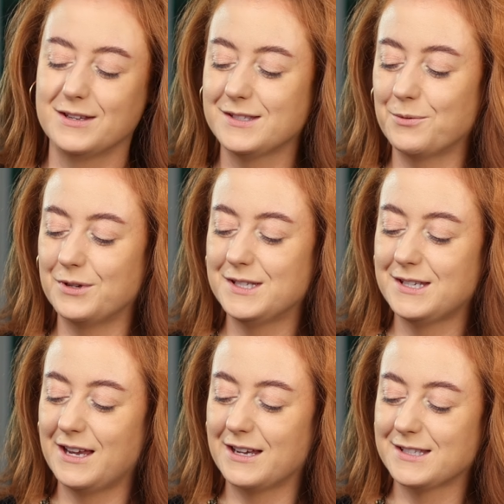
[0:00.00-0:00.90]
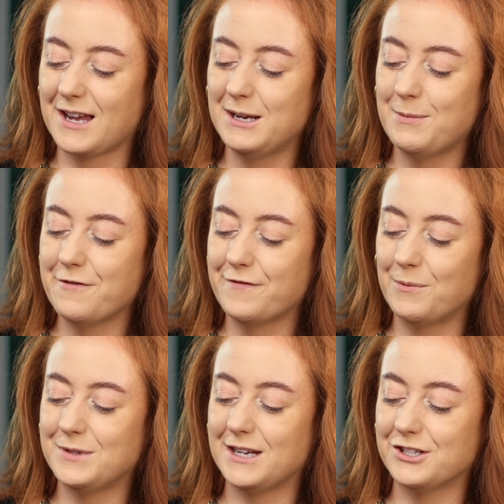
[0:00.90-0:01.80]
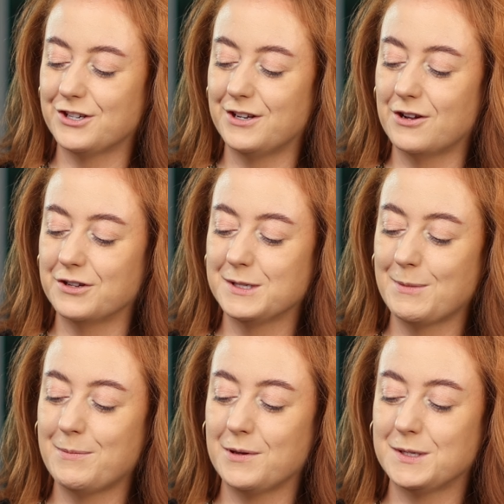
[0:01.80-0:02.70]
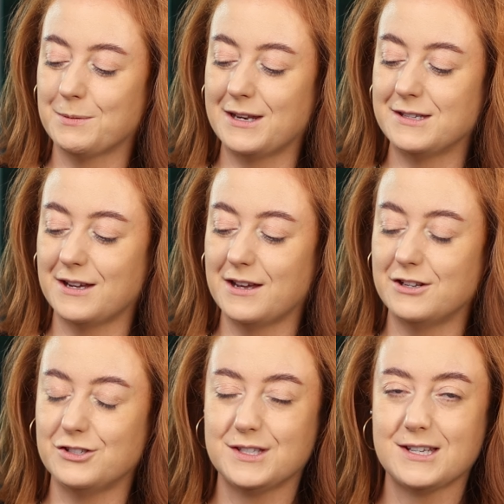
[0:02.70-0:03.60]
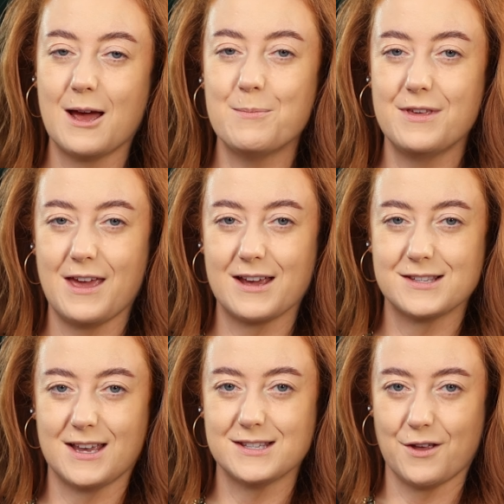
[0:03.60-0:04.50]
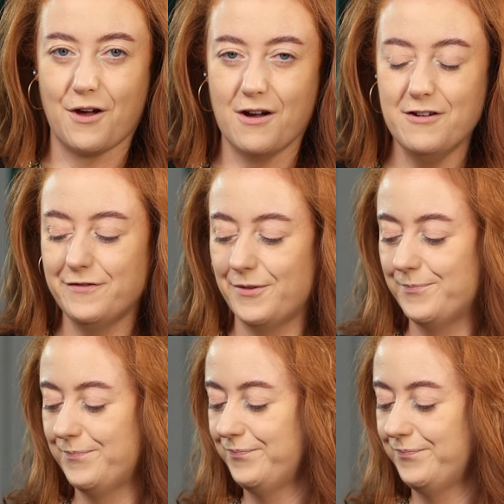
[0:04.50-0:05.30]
So I'm going to take a tiny bit of foundation onto my beauty blender and just tap the excess off.